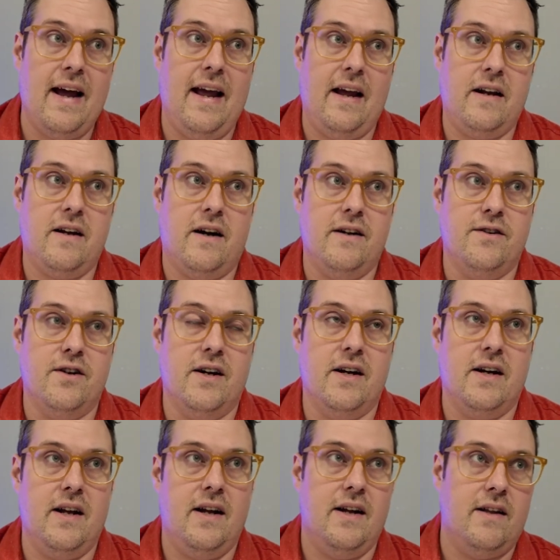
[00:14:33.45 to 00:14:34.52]

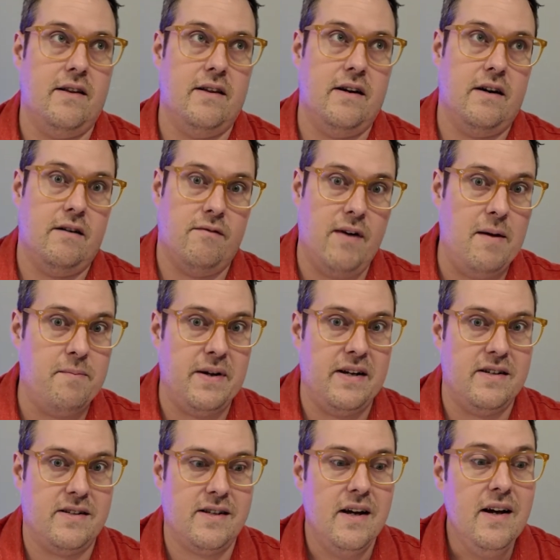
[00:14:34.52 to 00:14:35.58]
800 in the
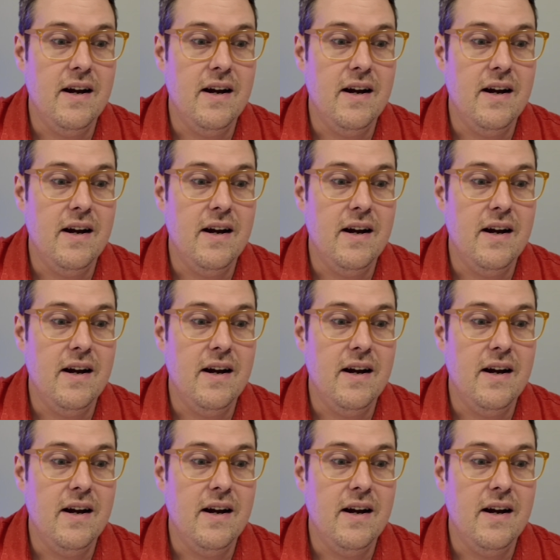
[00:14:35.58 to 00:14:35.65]
Olympus.